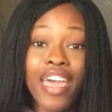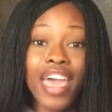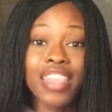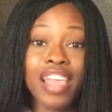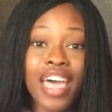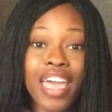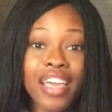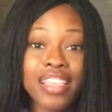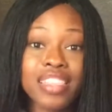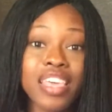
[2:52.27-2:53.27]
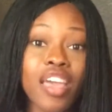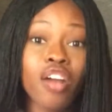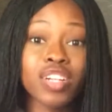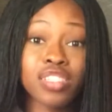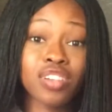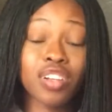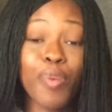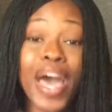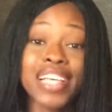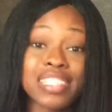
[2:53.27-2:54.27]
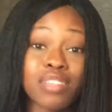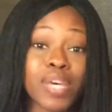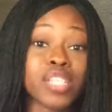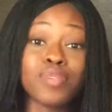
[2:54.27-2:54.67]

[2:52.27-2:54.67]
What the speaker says: and like they already started passing meds.